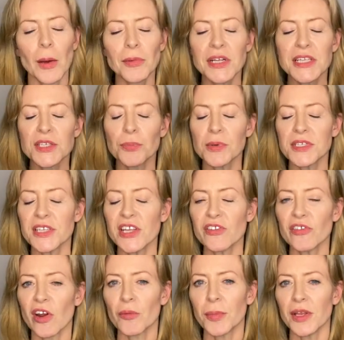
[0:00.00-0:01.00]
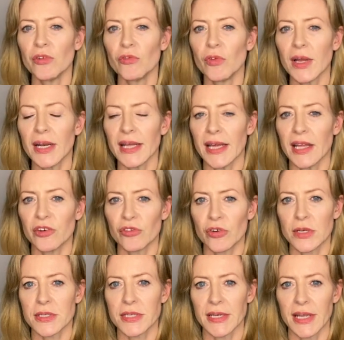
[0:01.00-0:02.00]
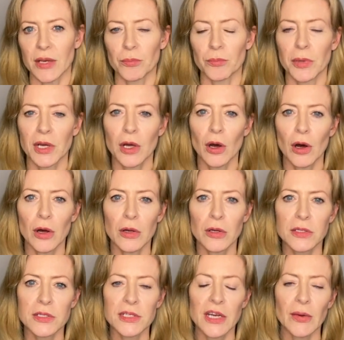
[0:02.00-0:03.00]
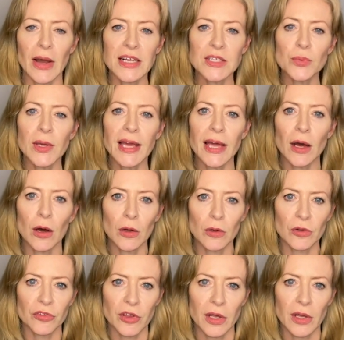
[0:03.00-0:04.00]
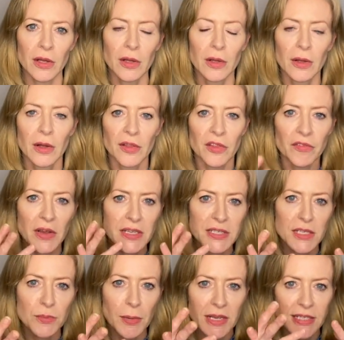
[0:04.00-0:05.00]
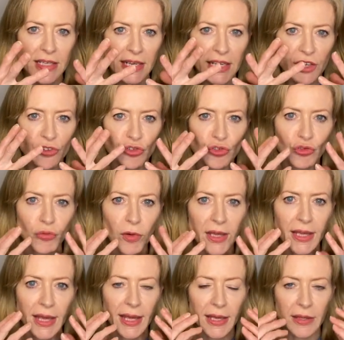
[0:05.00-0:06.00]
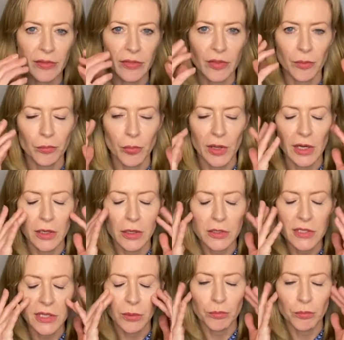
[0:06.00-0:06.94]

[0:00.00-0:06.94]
It's a procedure I've been really interested in because, as we get older, the face is basically shrinking, that we're losing